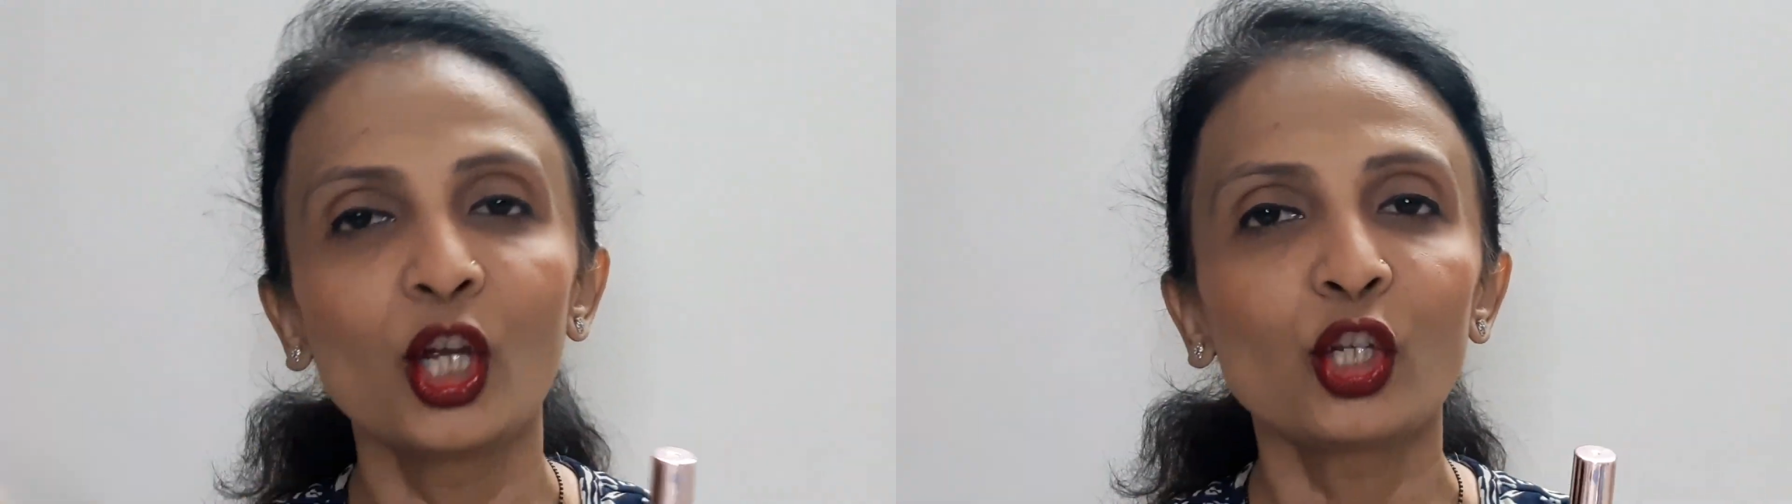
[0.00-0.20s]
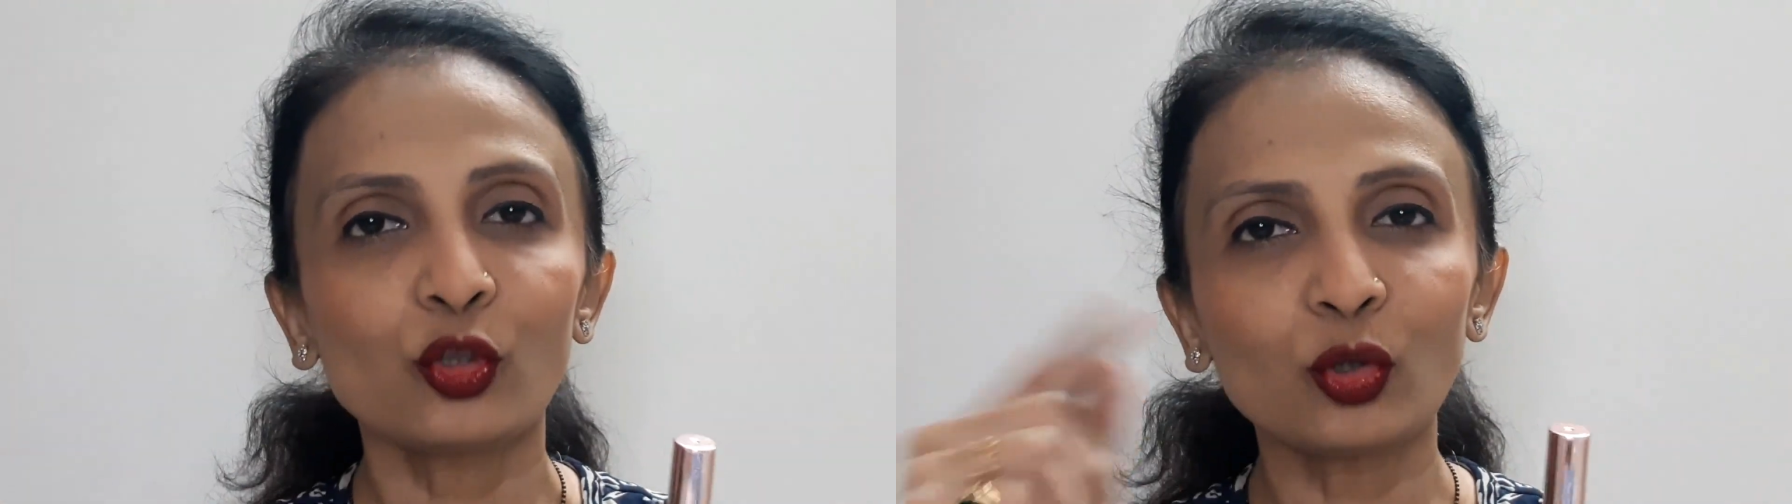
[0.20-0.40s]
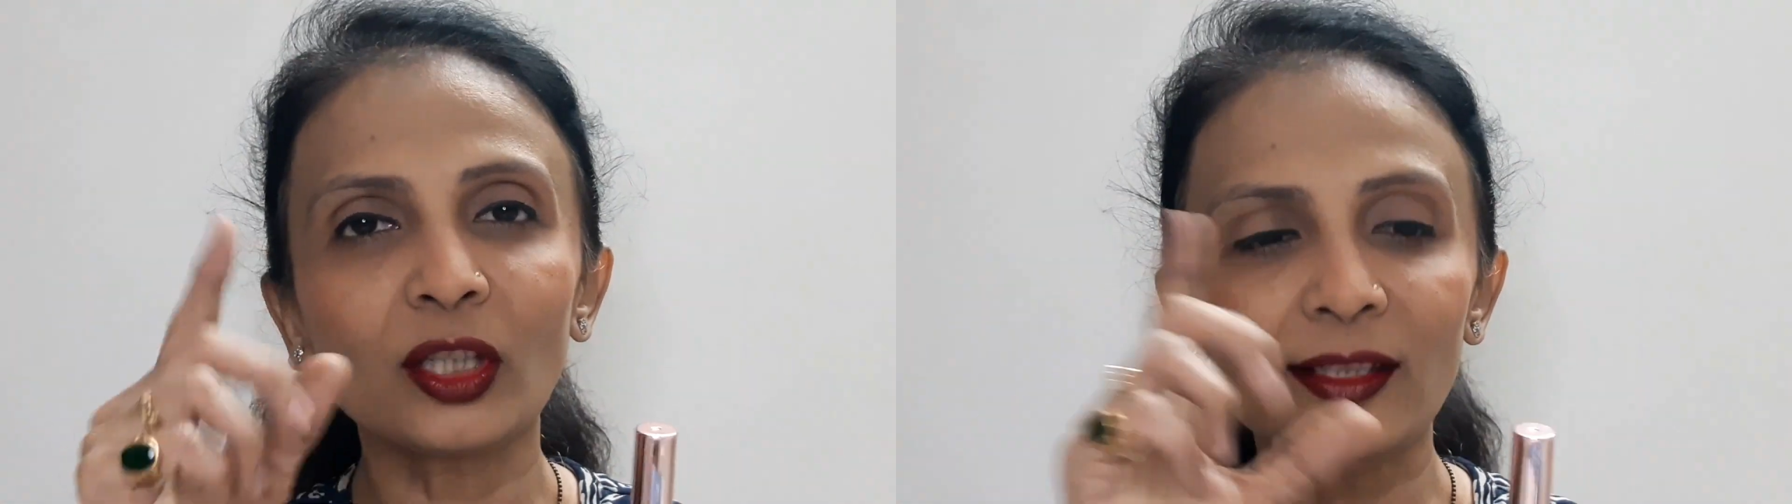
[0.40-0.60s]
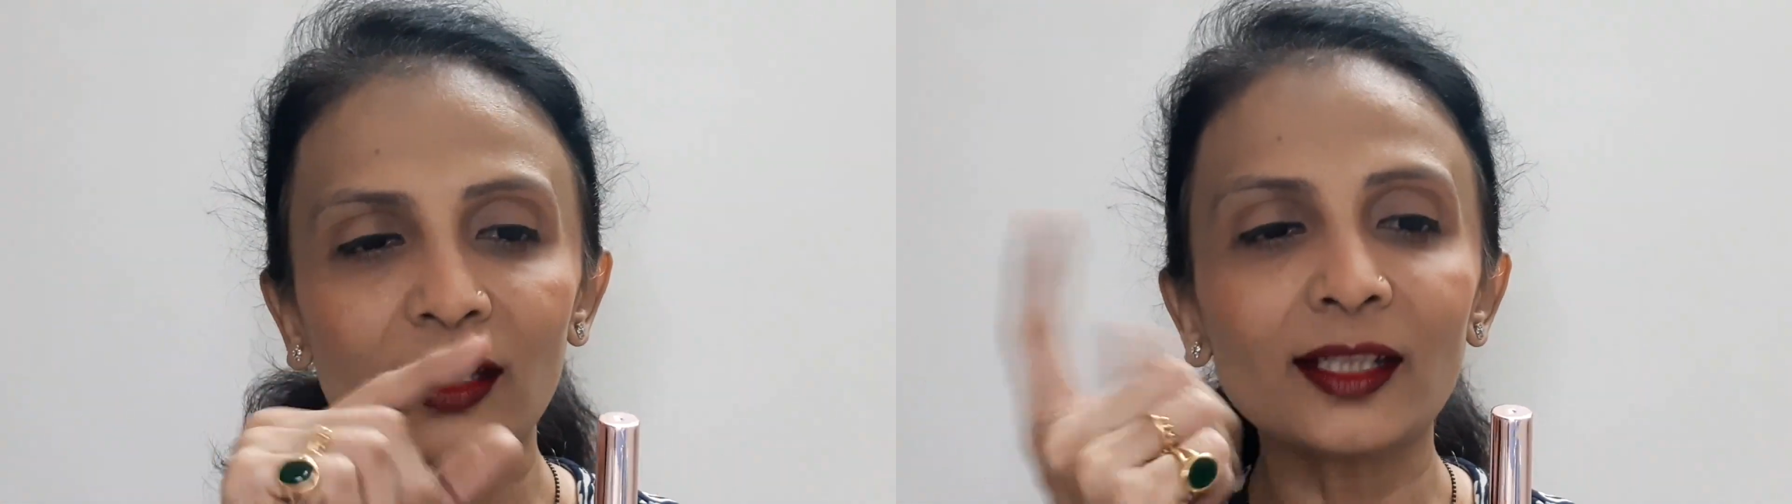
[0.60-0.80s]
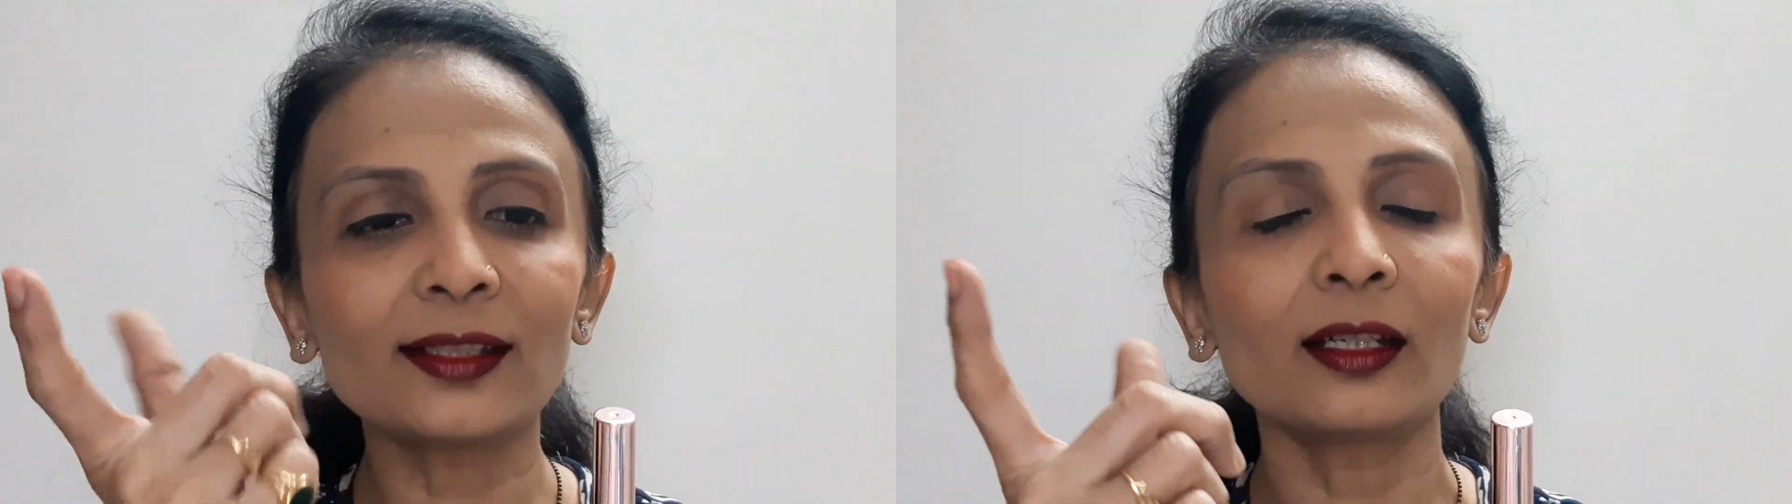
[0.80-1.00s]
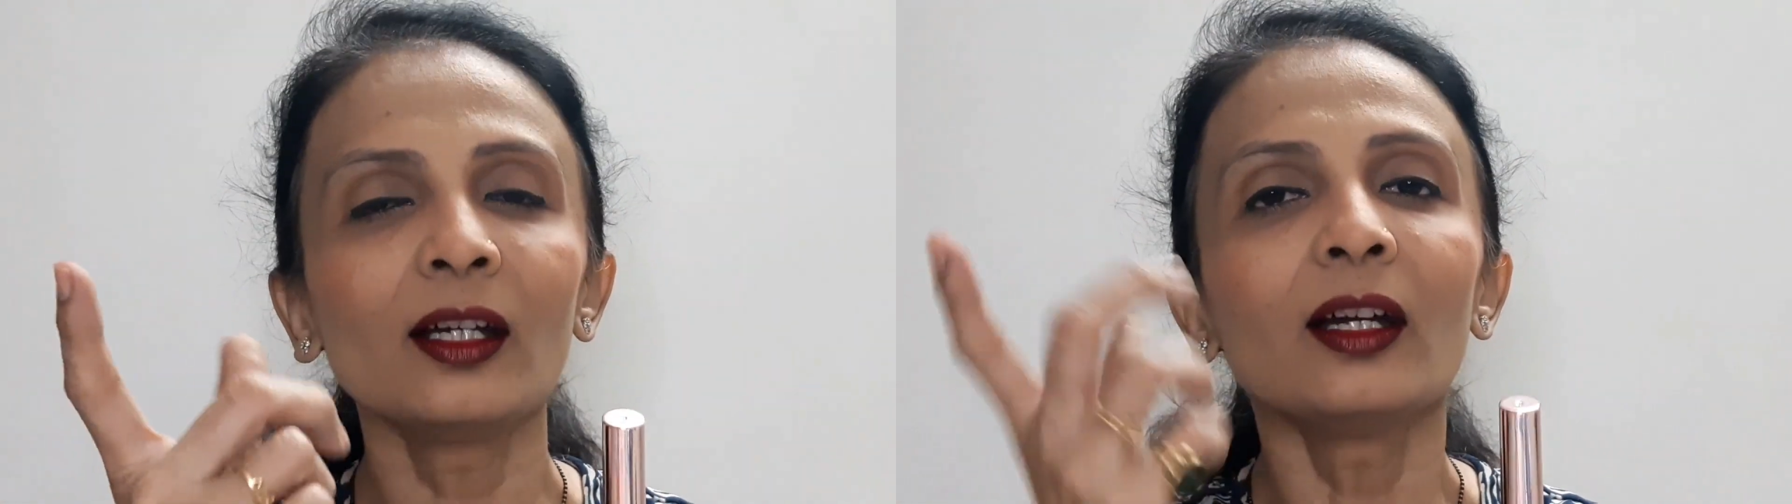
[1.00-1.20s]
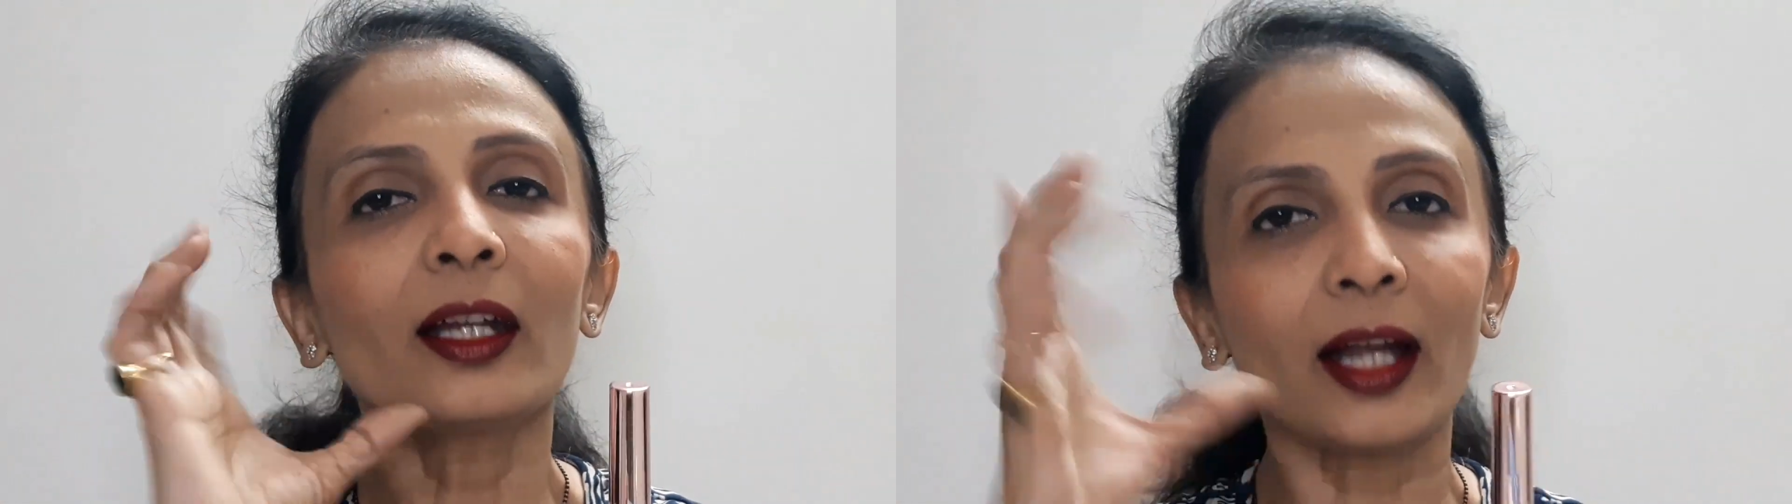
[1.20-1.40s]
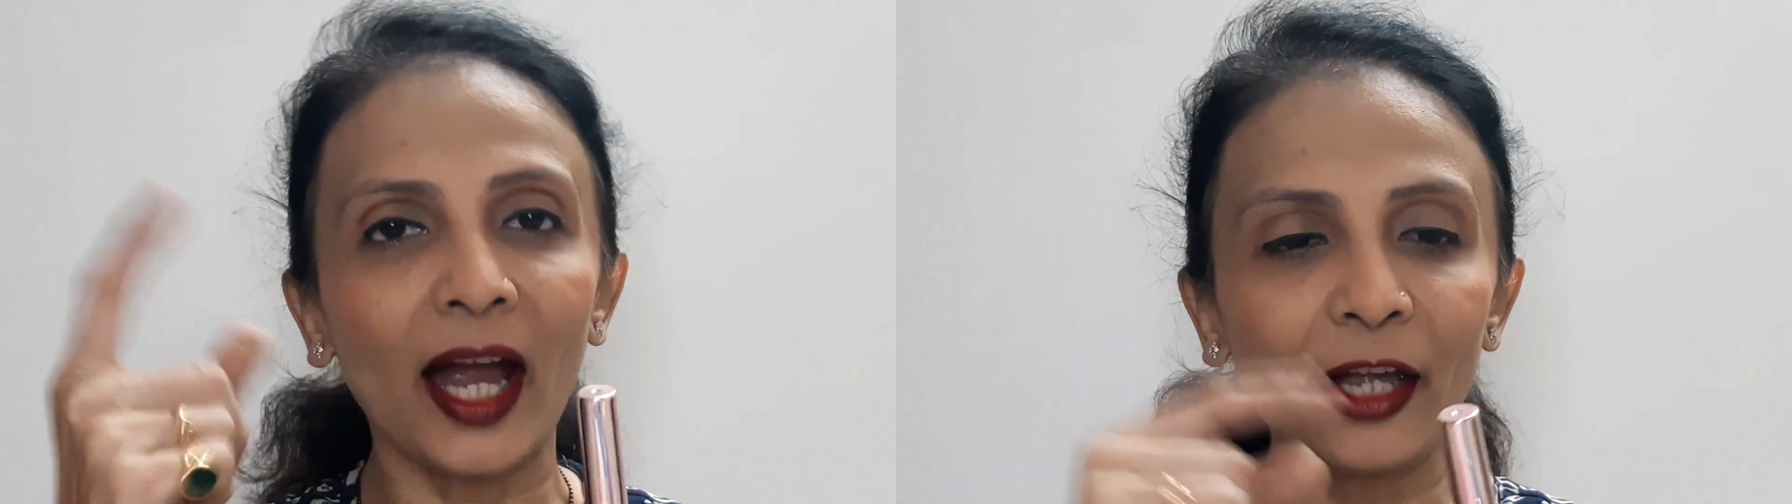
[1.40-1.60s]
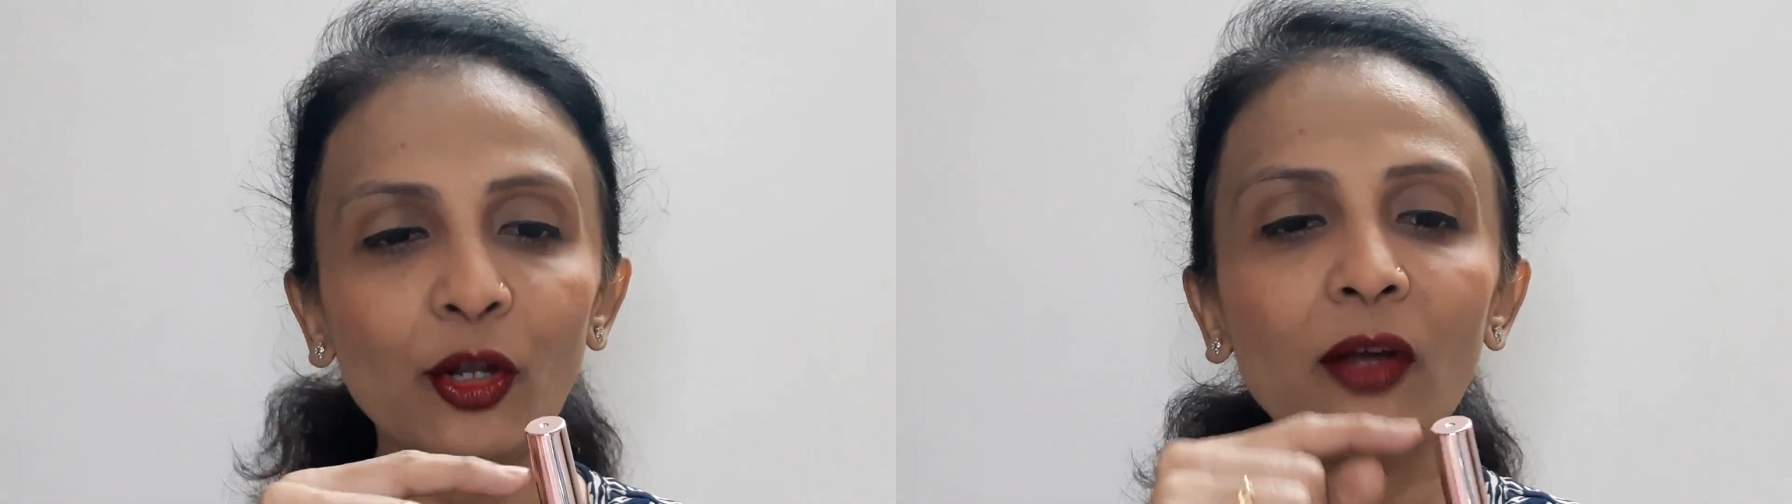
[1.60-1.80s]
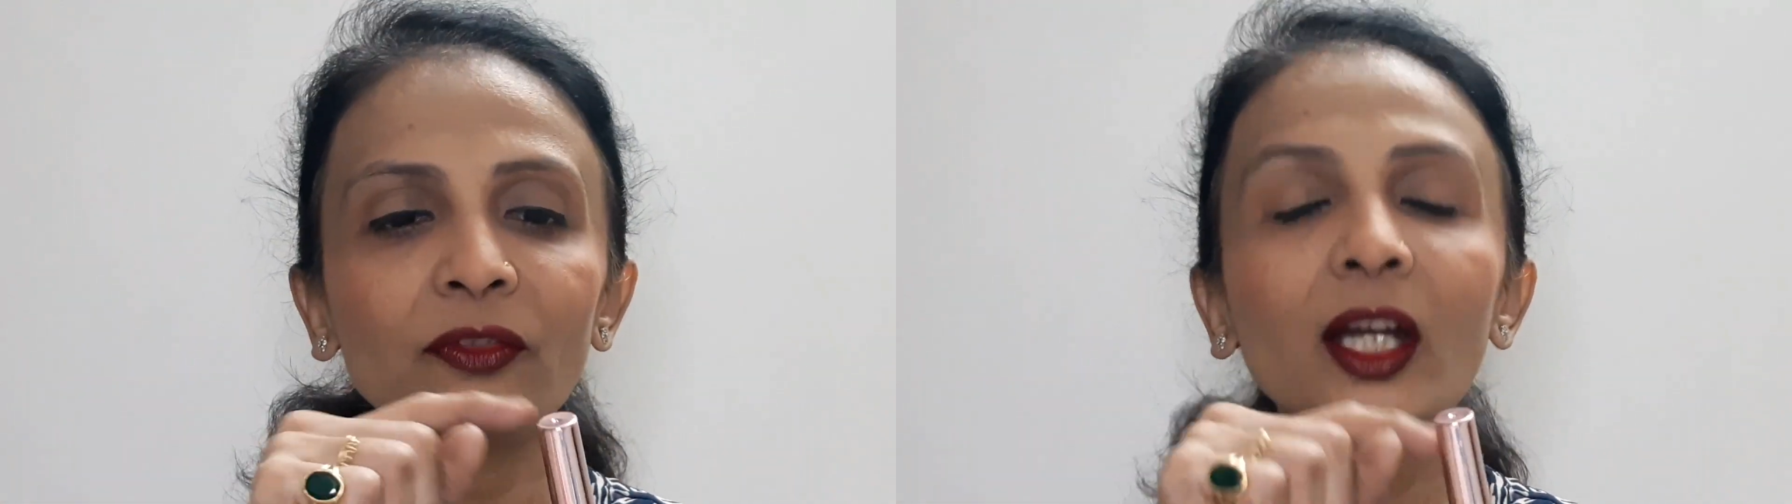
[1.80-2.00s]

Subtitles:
So this is kind of,